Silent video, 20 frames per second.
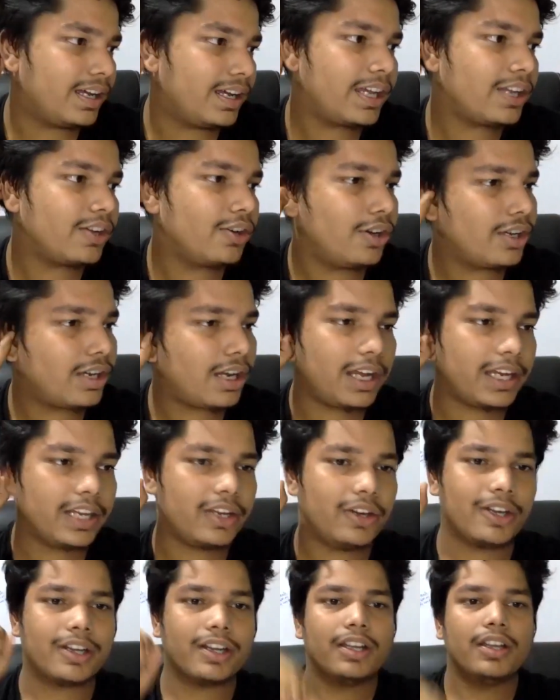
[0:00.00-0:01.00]
I
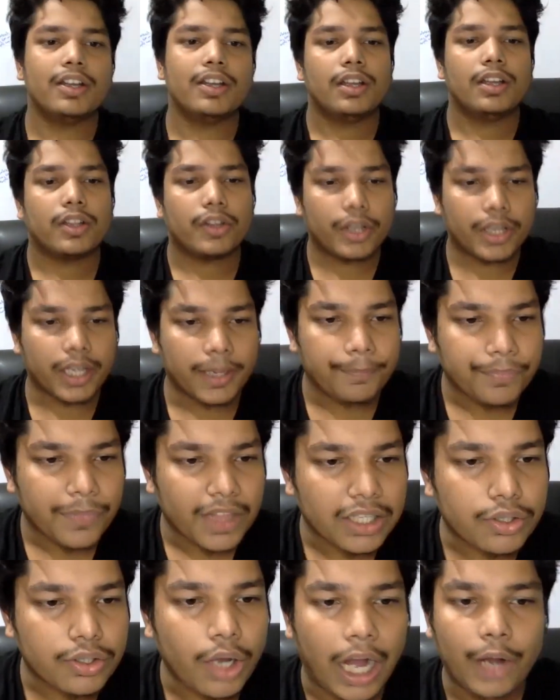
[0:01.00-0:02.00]
got. Okay.
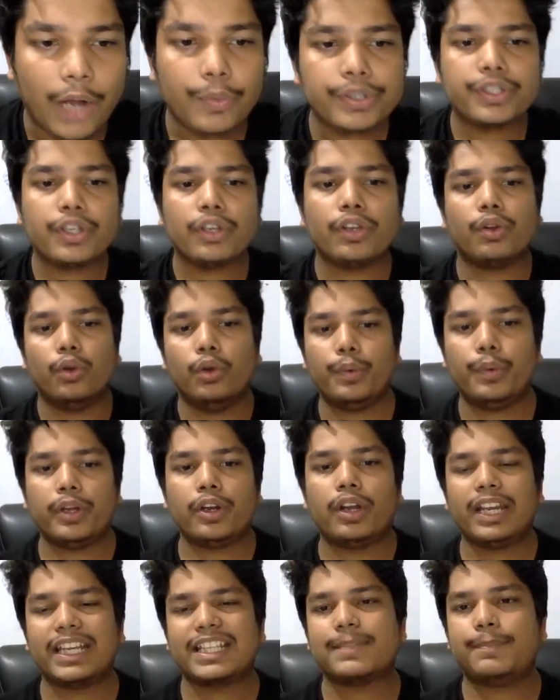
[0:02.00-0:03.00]
So how was your
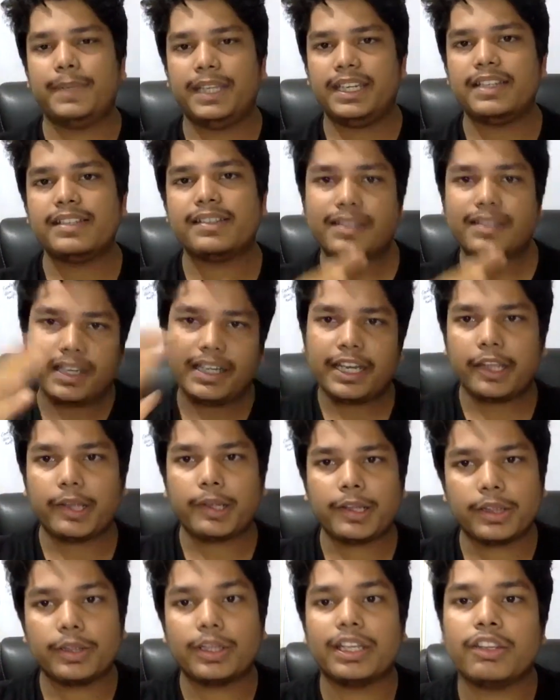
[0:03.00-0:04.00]
overall experience in
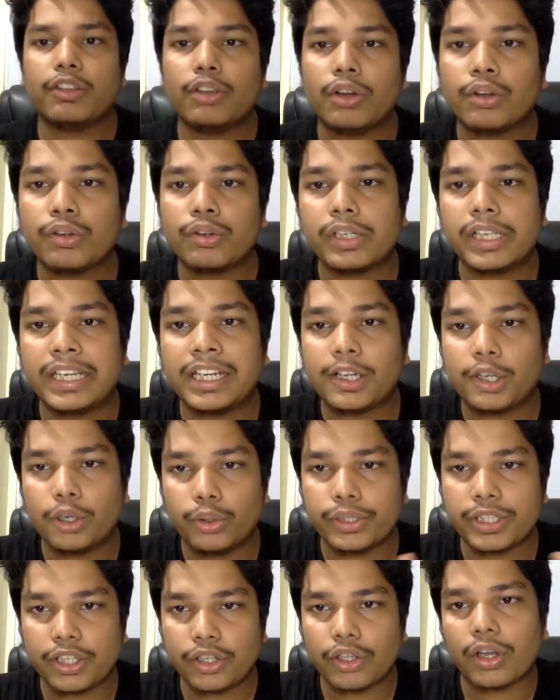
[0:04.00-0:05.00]

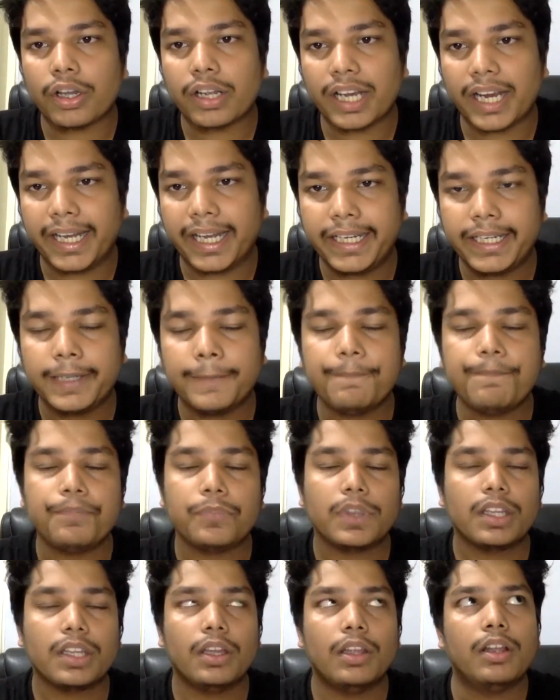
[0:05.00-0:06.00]
closing your client?
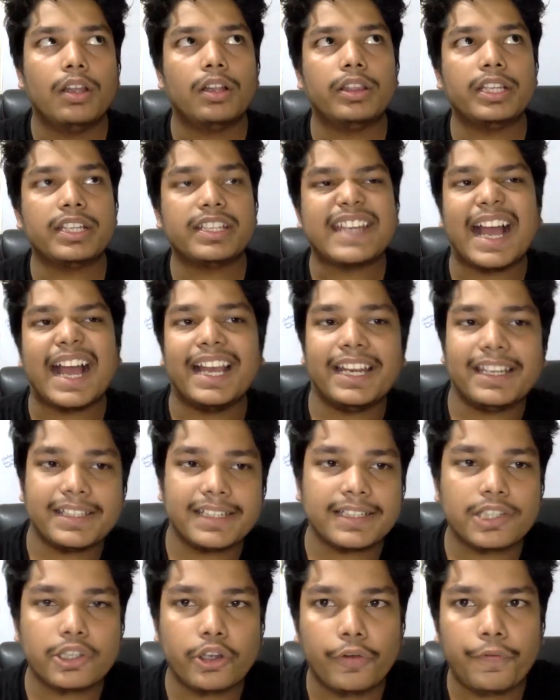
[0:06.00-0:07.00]
The
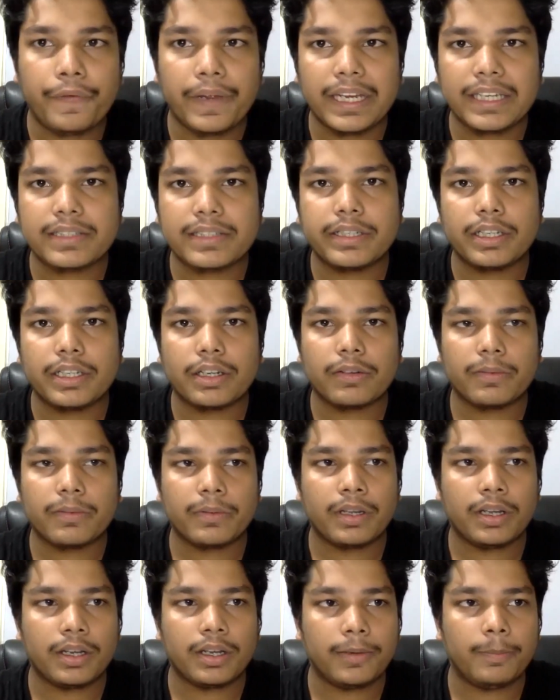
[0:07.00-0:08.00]
challenges you faced in
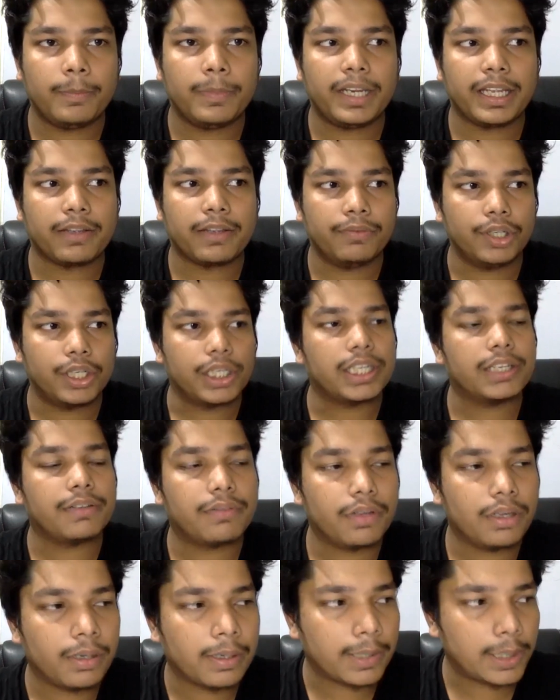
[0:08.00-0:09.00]
like working
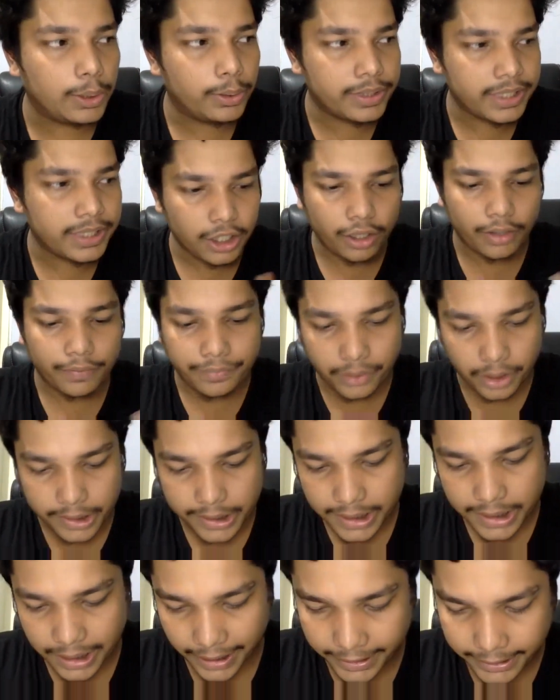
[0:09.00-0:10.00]
closing your
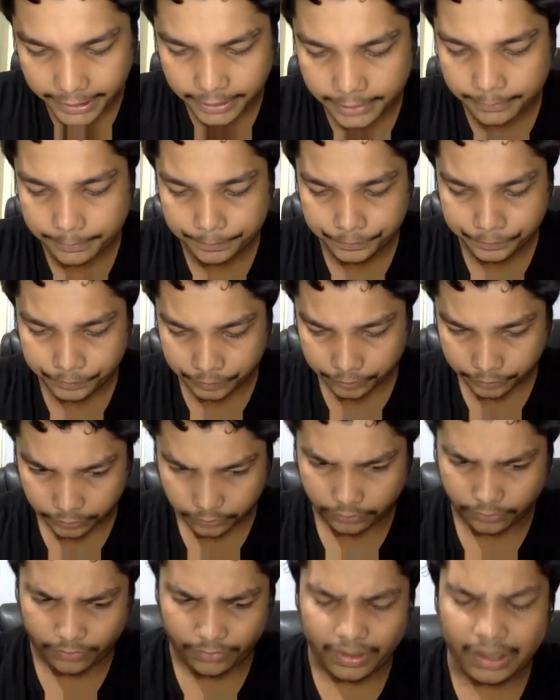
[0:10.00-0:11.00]
first client,
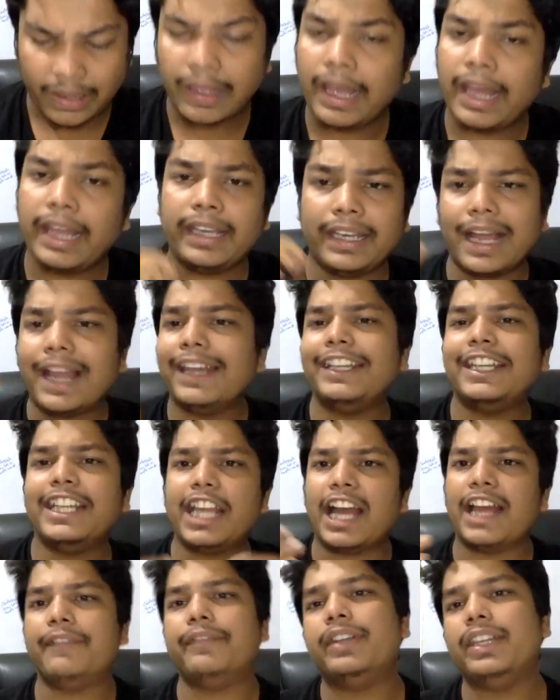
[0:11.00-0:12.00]
and
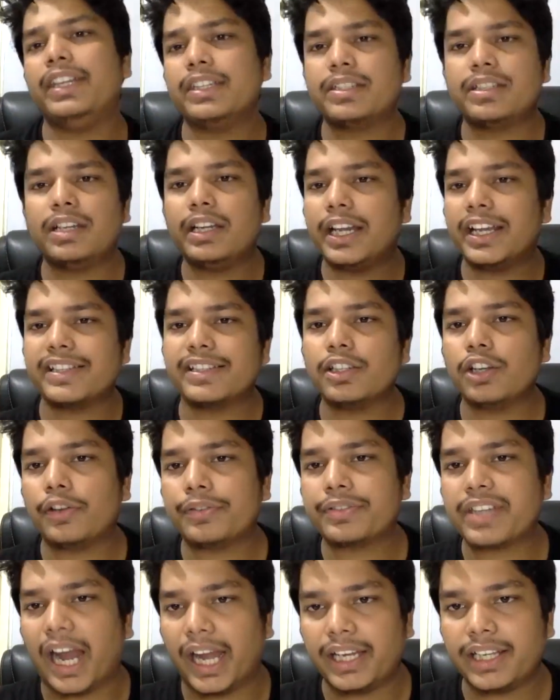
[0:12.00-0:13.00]
have teached a dozen of
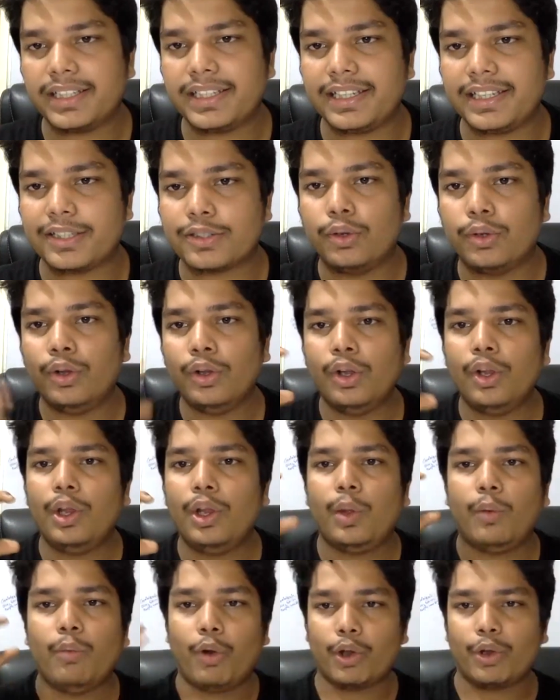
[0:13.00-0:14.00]
strategies. So
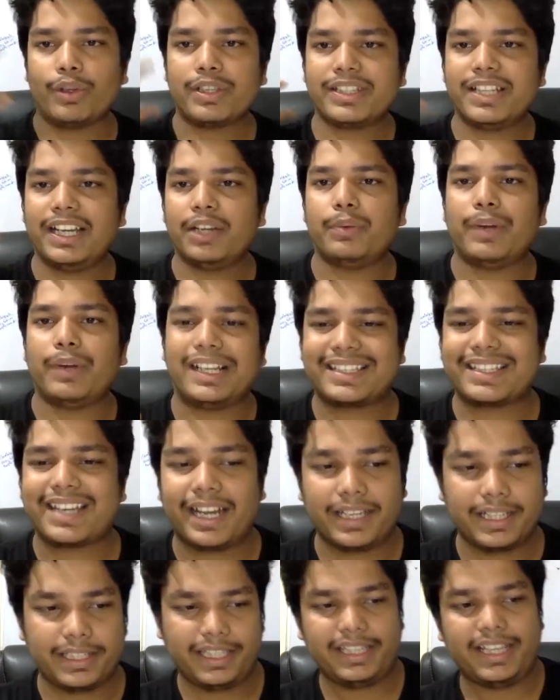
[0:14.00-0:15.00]
what was that one
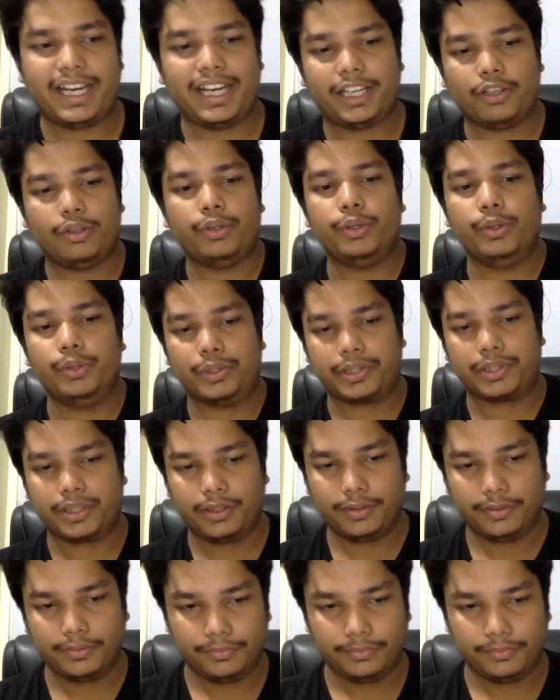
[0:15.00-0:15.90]
strategy that you used?